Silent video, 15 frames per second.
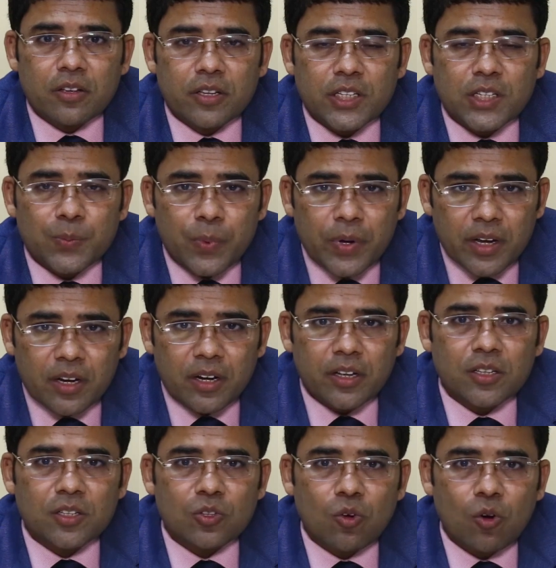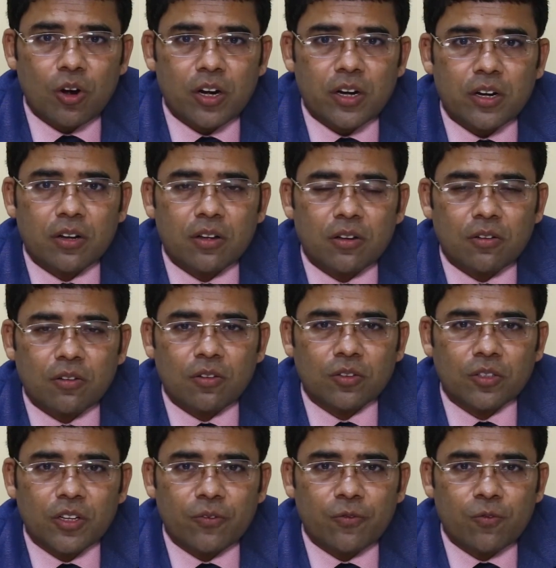sprinkling salt
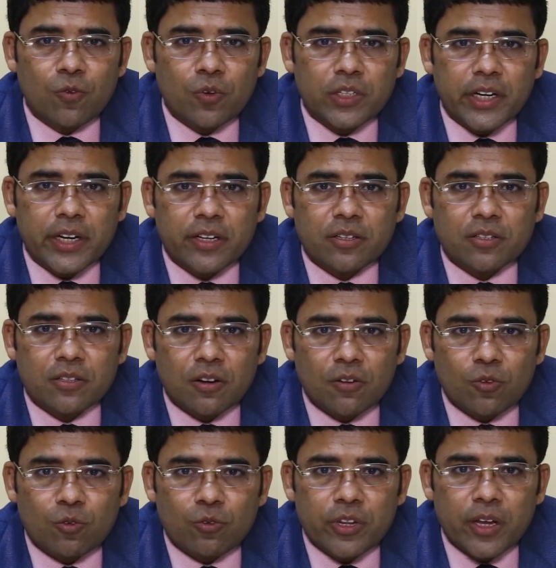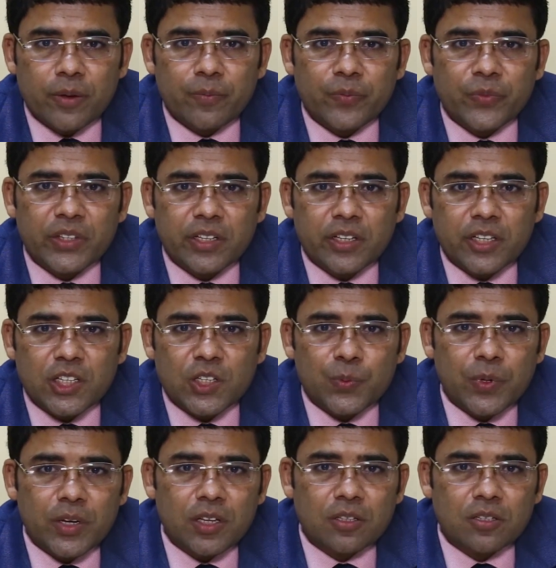on the food that is served to them.
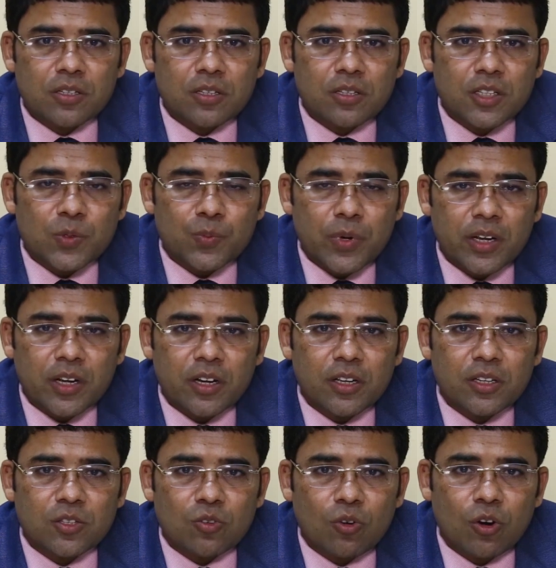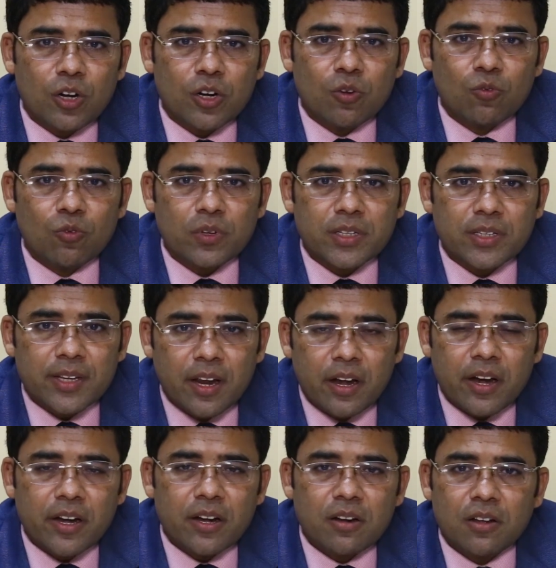Sprinkling salt over
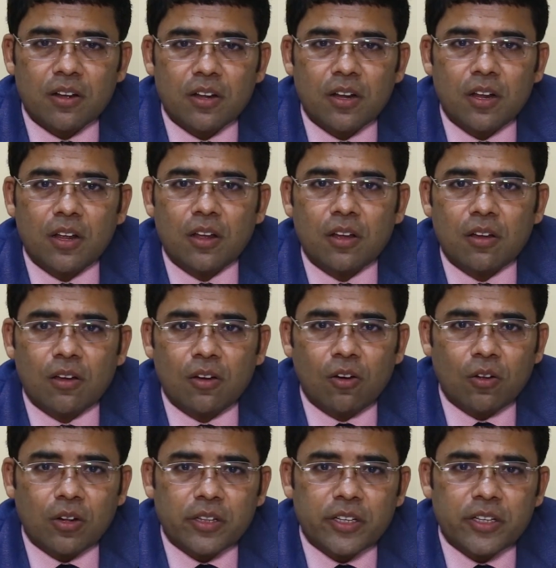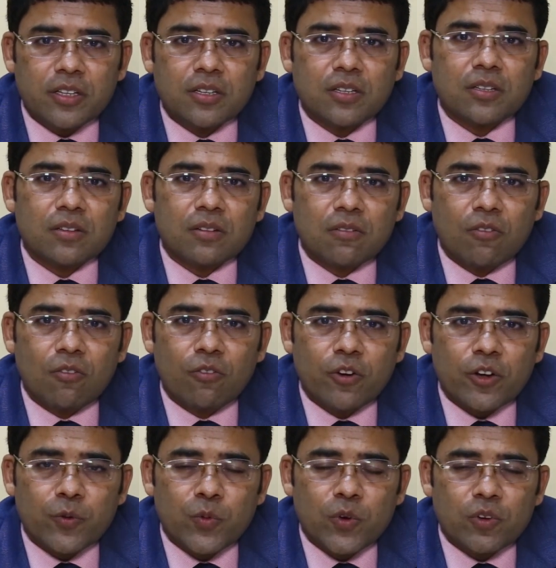salad. All this
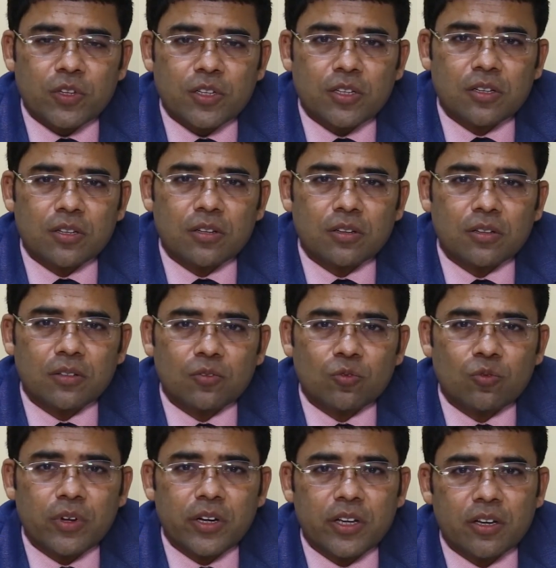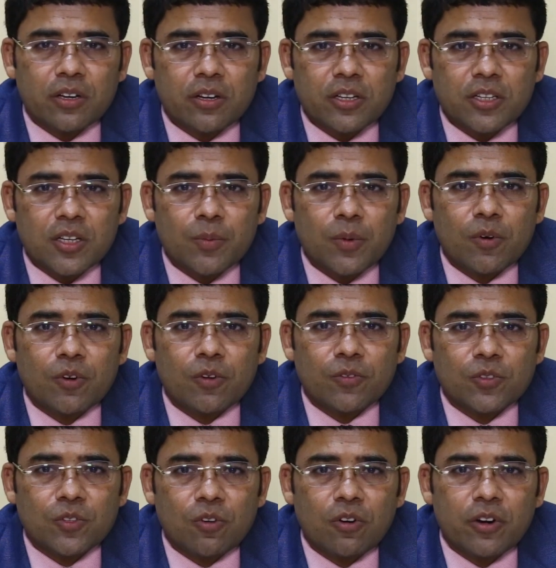contributes to an increased amount
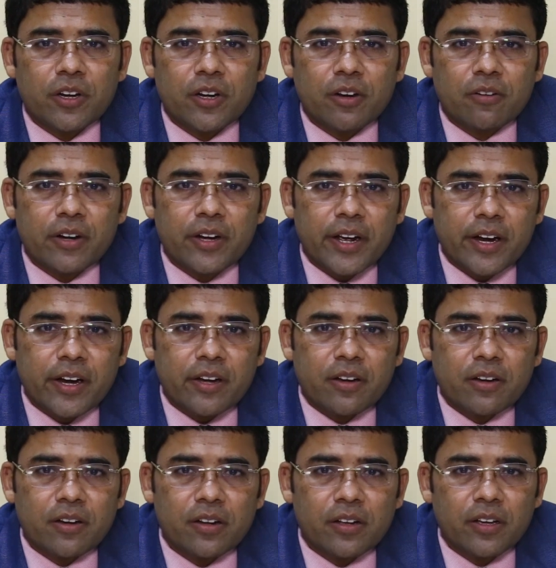of salt in our diet,